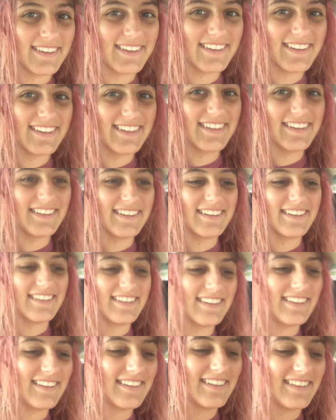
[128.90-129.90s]
She's
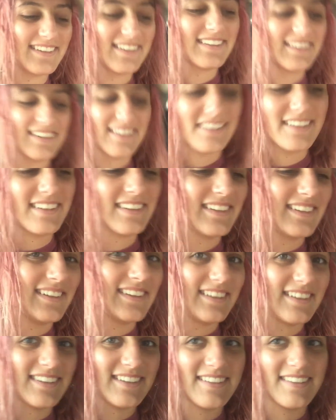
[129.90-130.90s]
cranky.
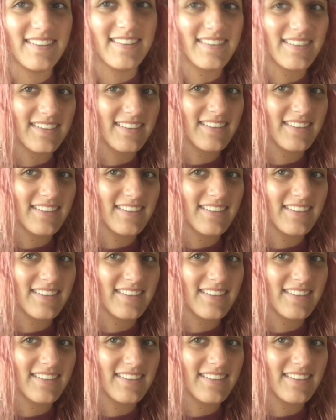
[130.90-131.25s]
I would